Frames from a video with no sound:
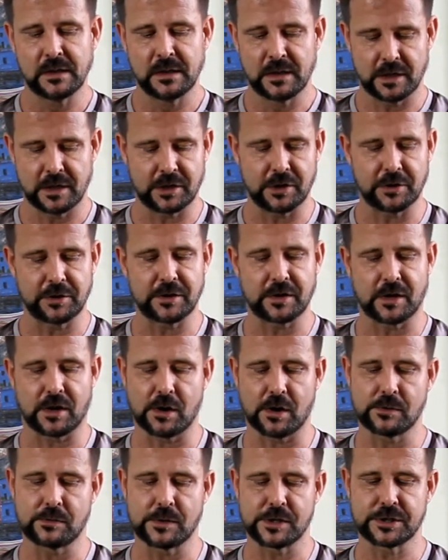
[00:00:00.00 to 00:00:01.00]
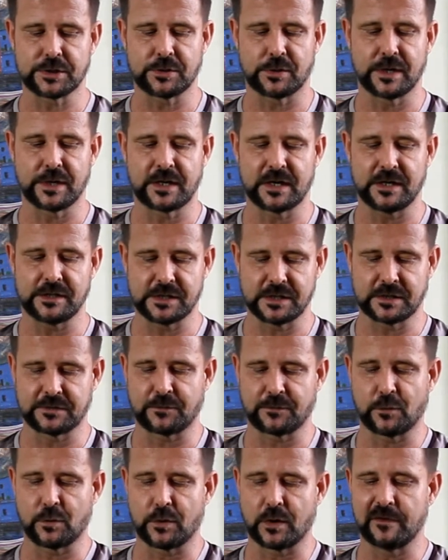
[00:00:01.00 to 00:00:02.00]
and go to the hardware store and get just
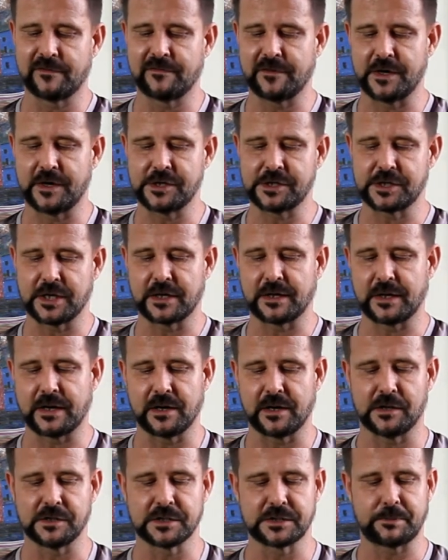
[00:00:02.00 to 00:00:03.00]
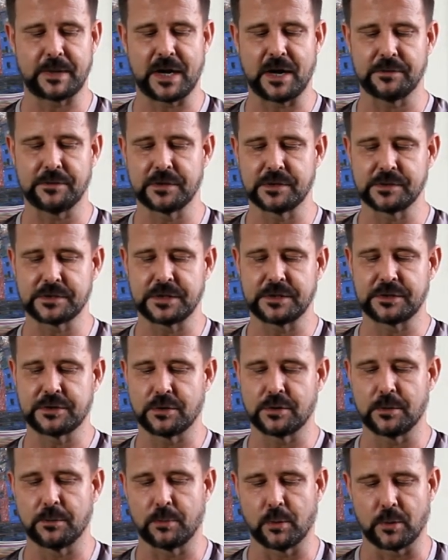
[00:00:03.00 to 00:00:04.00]
4 finishing nails, pound those
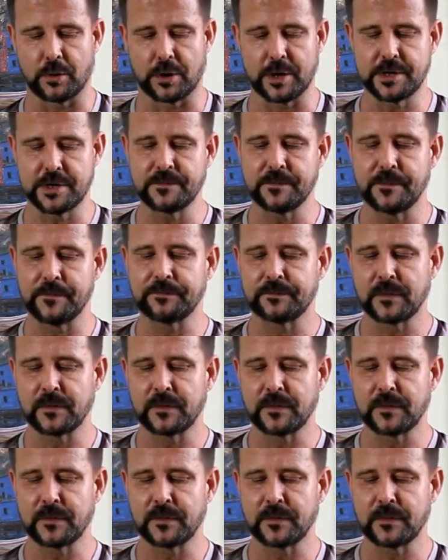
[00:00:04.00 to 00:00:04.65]
into a board,